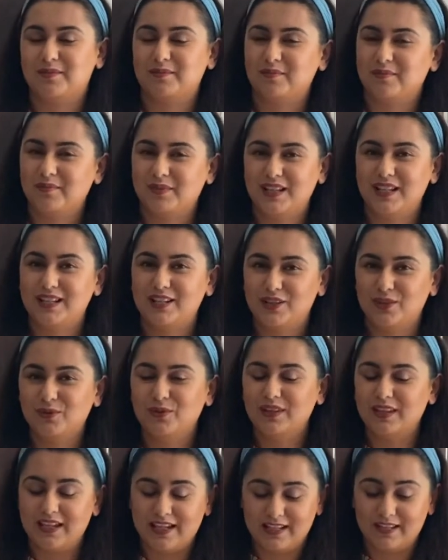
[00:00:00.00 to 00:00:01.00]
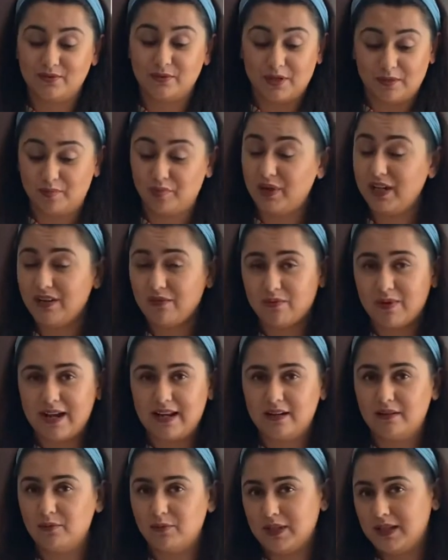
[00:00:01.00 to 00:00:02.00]
these two things work pretty well
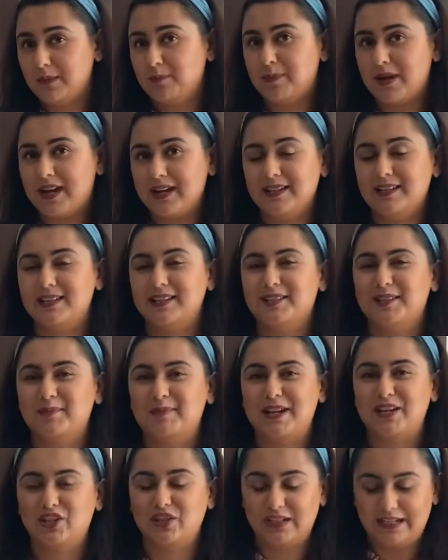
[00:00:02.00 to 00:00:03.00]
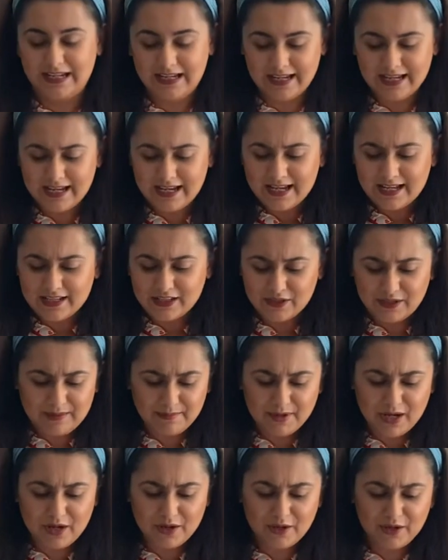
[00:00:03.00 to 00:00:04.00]
with pies especially. So I'm
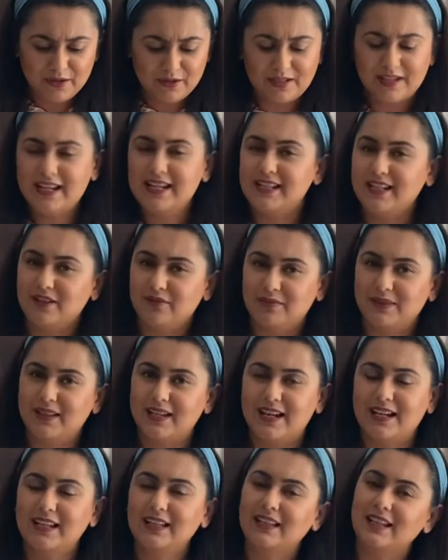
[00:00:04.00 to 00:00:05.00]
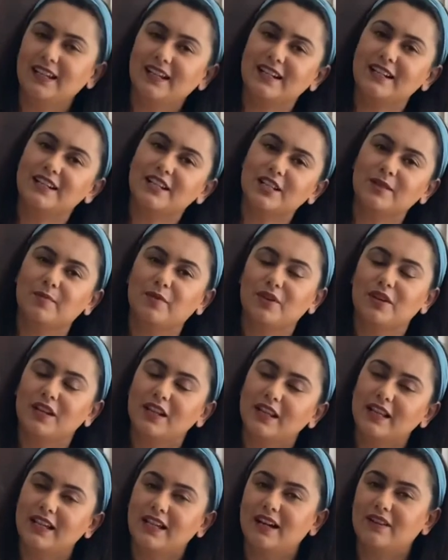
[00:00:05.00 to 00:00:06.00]
not going to glaze it with anything. I'll just put it in
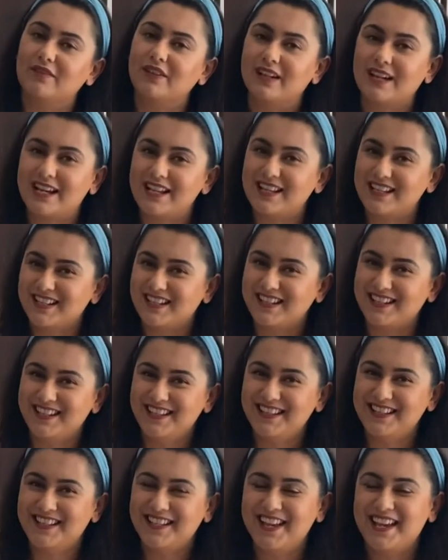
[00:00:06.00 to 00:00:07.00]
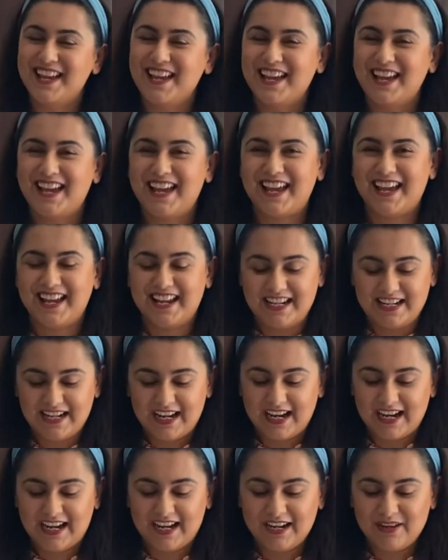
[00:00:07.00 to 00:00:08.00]
the oven as it is, and
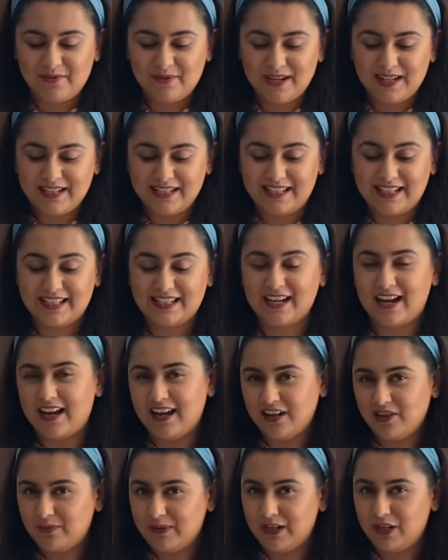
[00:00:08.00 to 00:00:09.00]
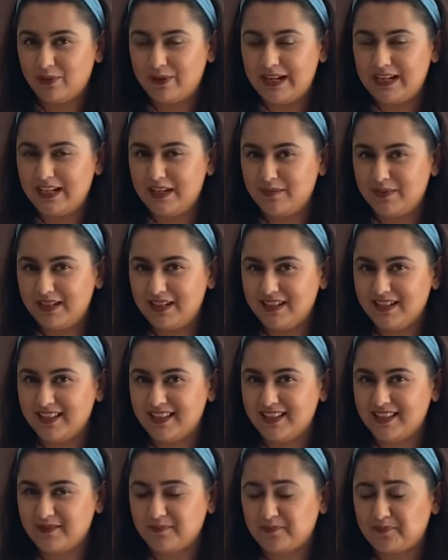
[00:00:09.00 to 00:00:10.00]
I will start with 20 minutes
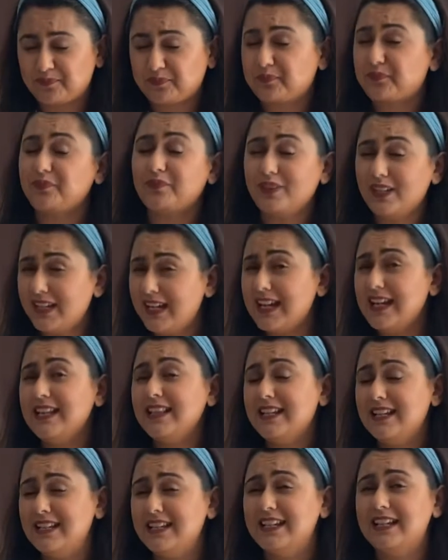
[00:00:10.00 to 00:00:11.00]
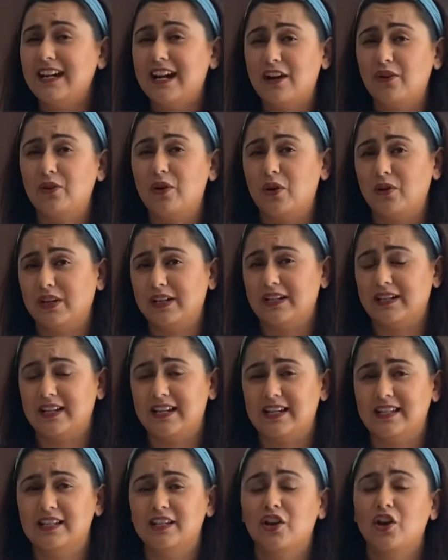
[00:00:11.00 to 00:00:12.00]
and then see how long it
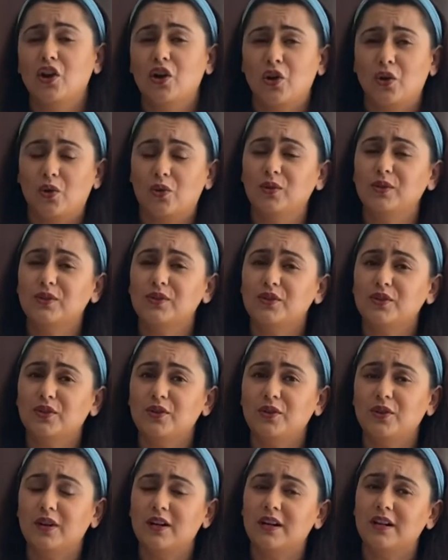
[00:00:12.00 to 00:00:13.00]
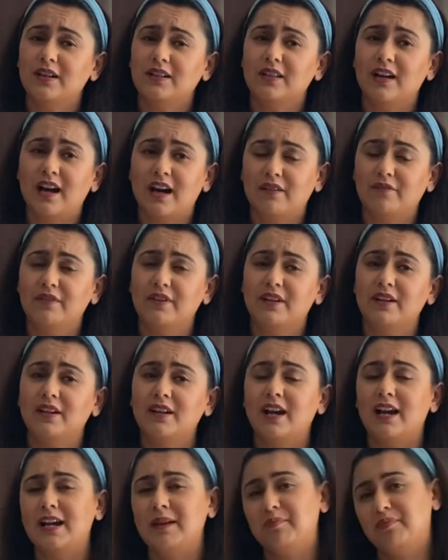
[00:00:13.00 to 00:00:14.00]
takes. Also, the oven,
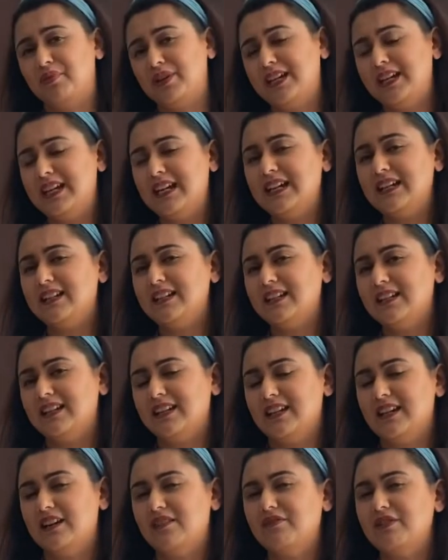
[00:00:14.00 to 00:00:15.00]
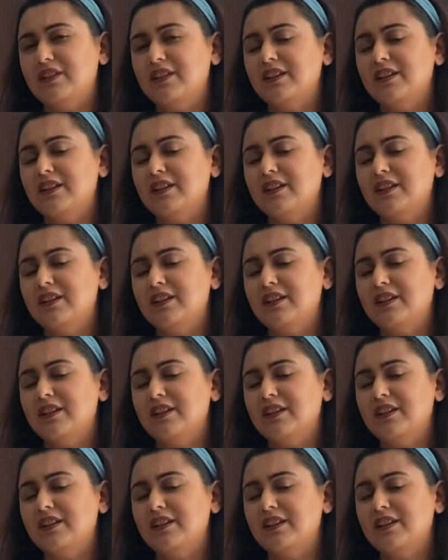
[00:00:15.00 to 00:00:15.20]
I preheated the oven